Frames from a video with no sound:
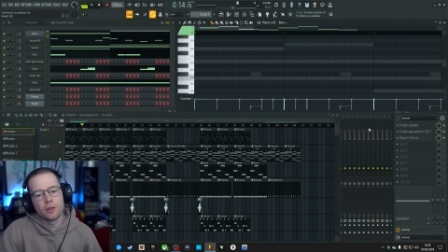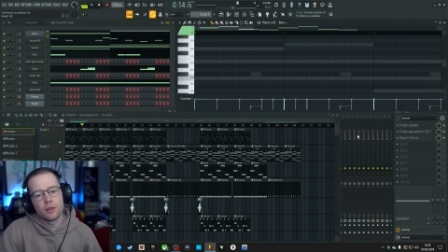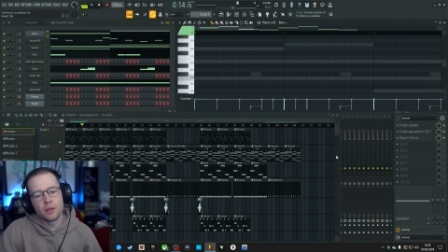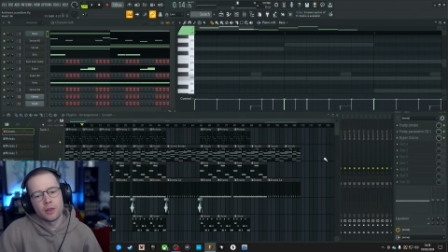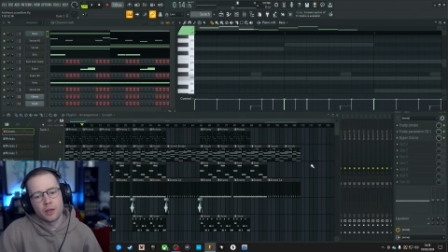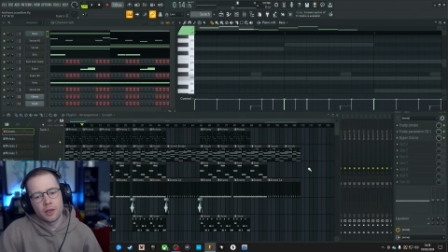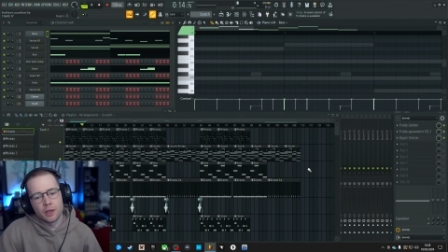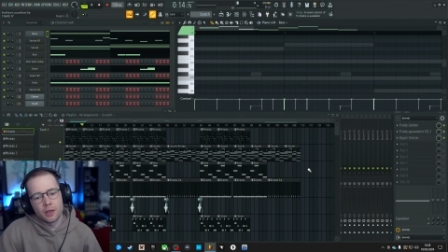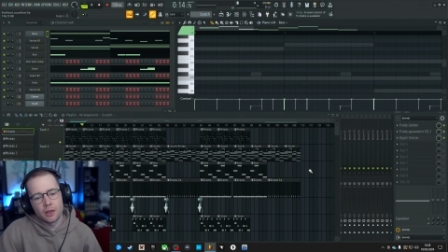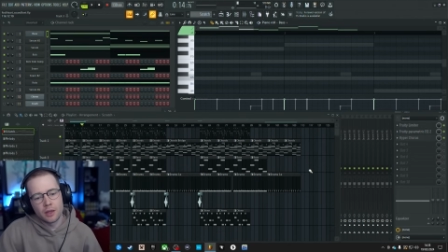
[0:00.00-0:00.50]

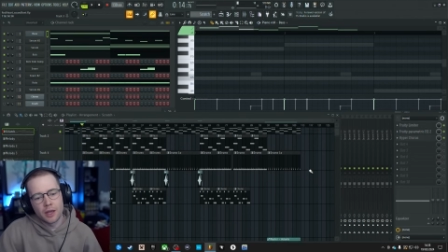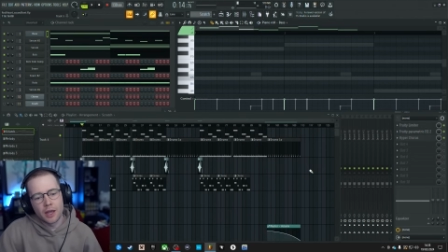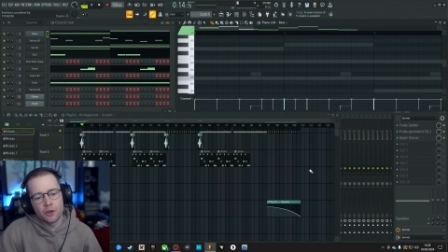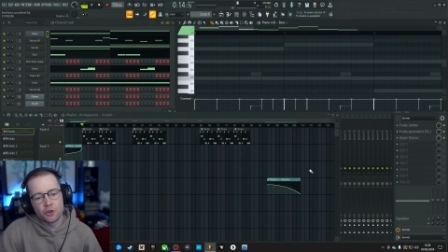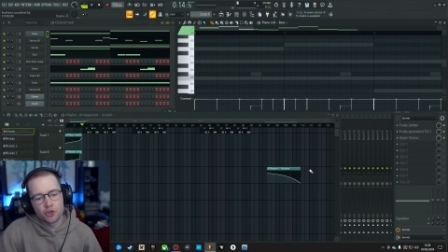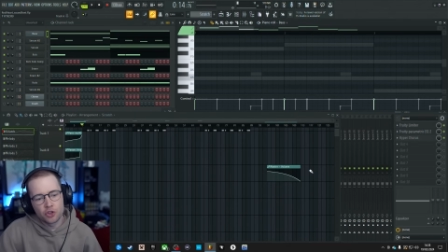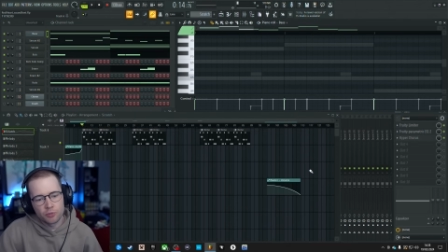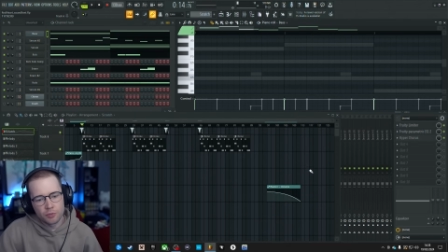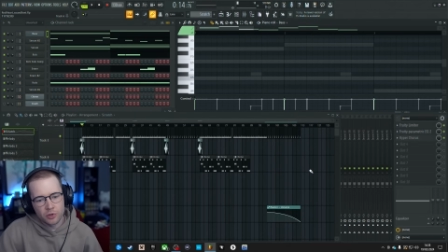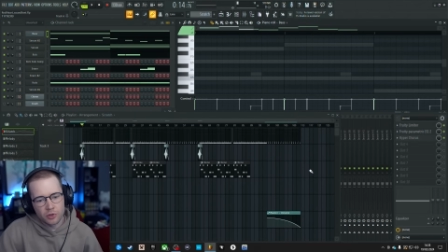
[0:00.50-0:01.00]
the
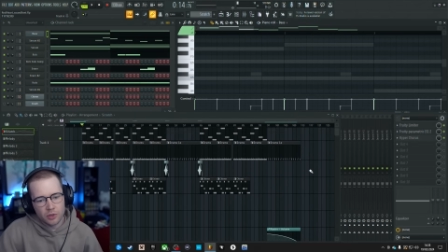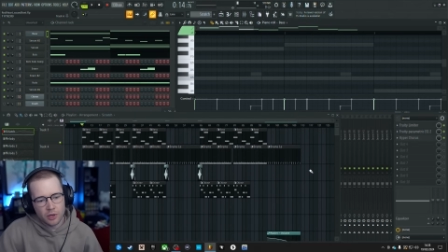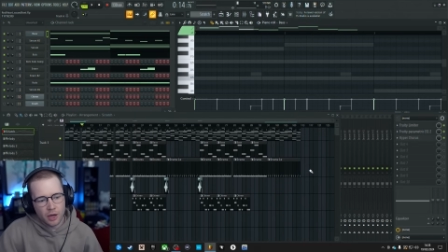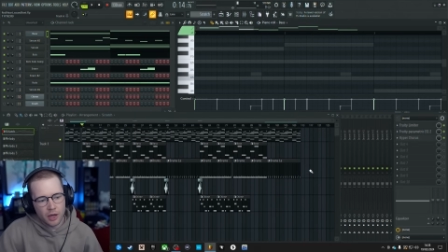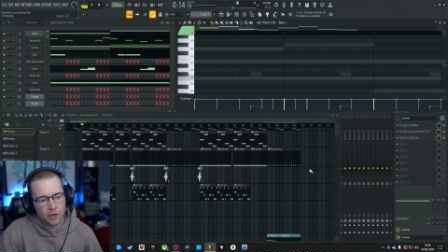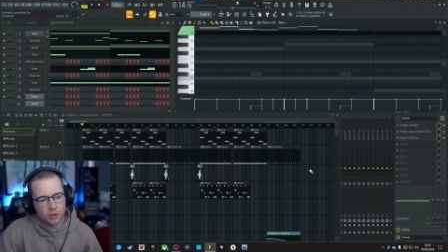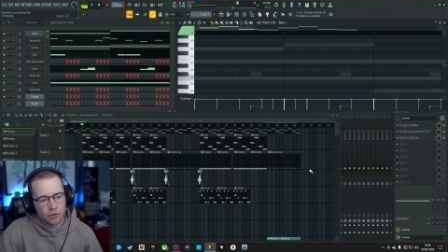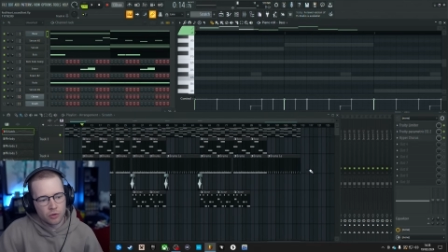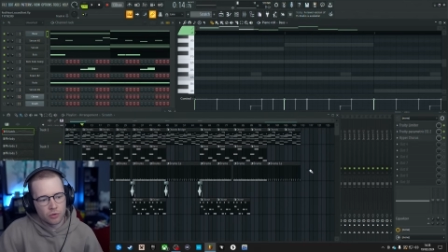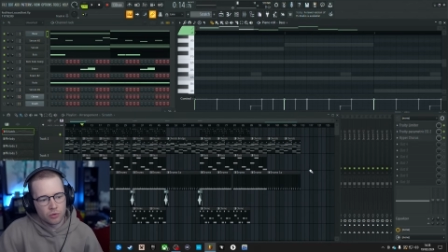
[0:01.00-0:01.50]
instruments that
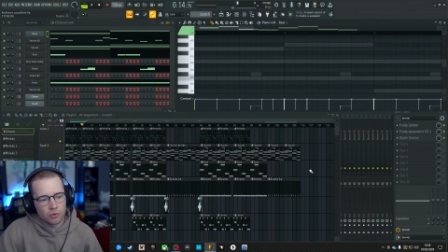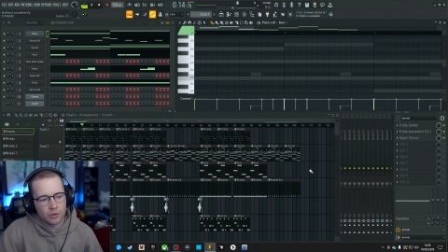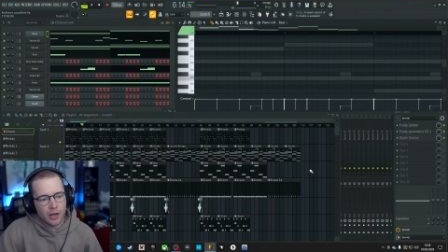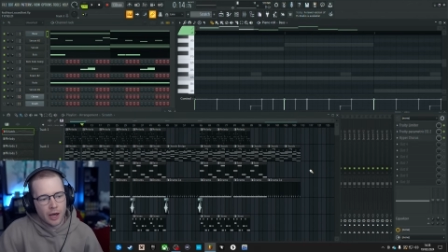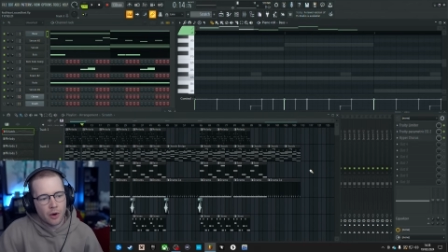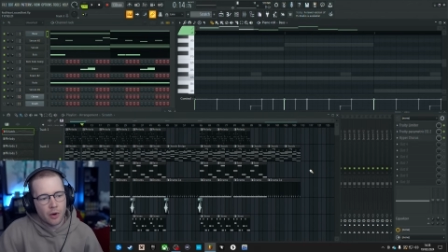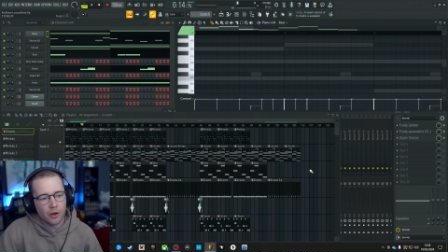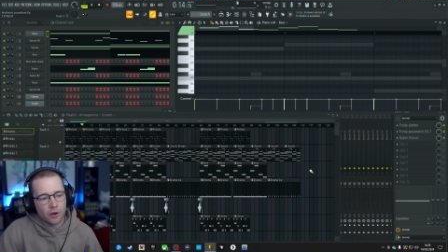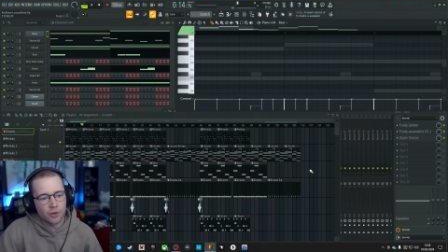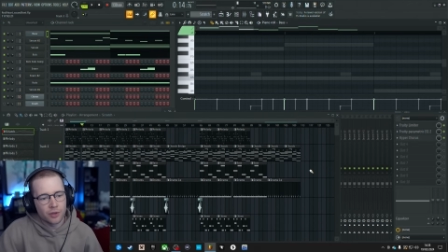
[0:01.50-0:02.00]
I used,
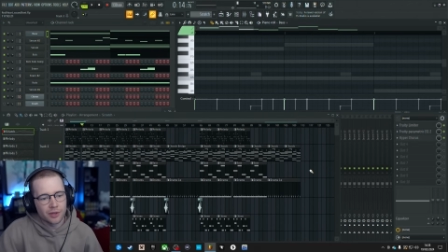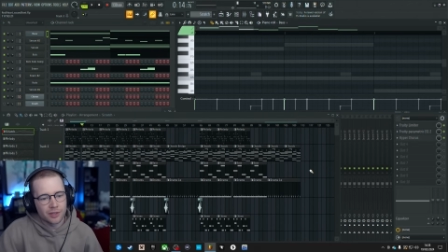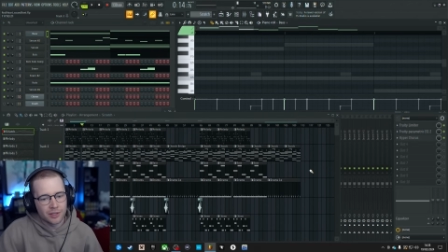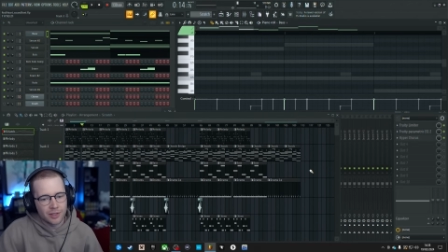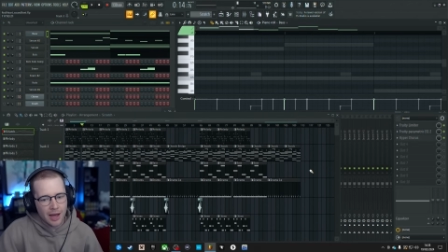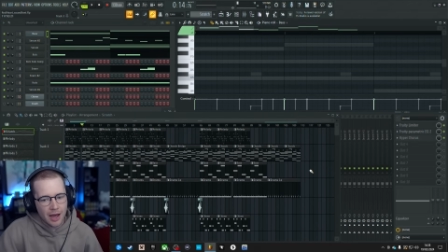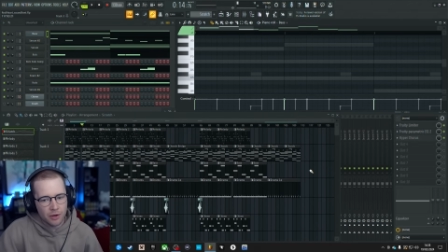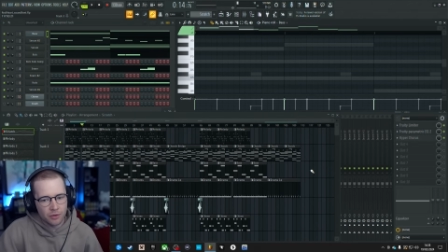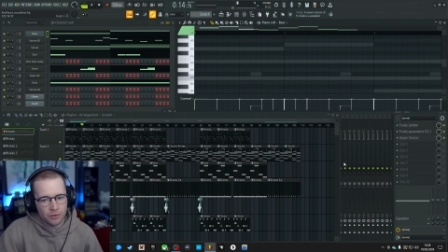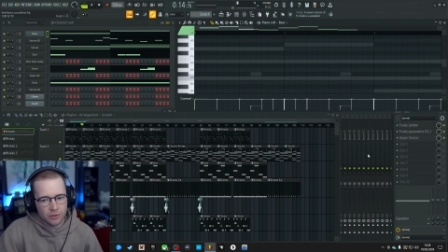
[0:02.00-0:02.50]
how I got the
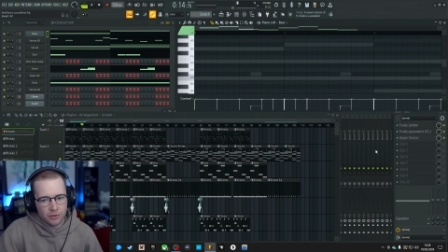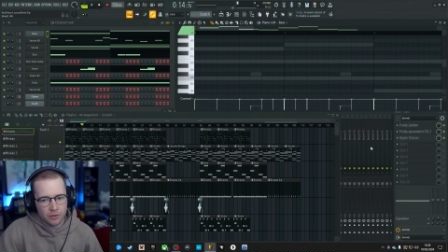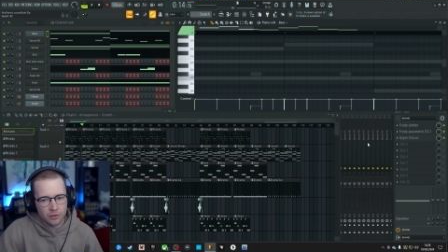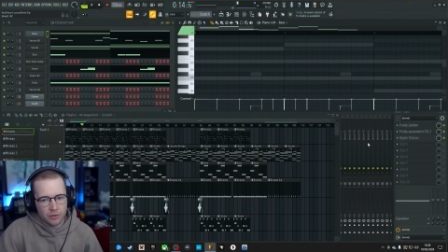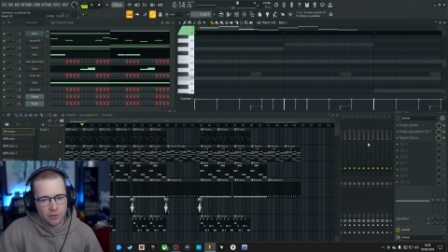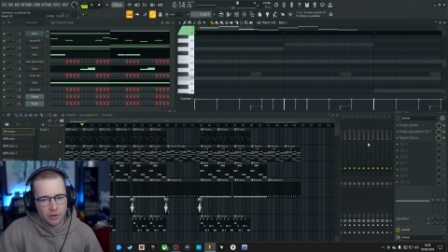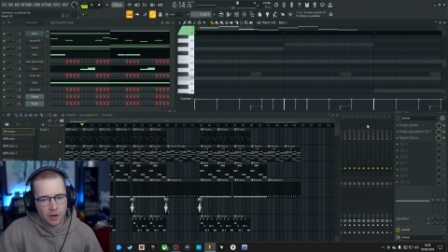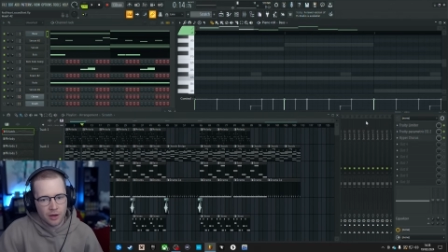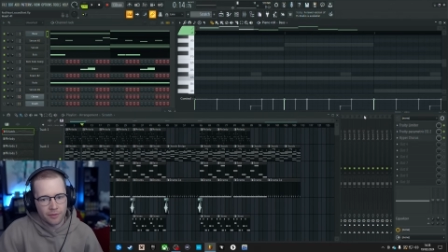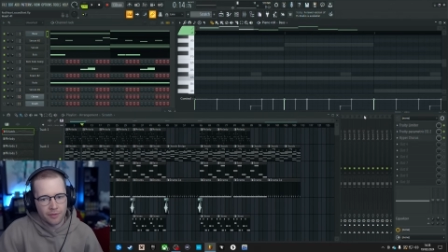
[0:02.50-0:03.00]
sounds and
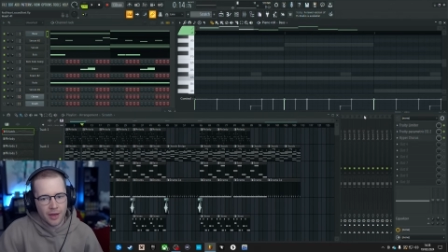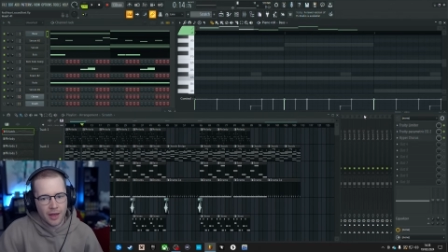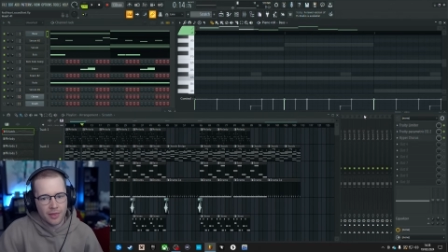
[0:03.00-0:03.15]
stuff,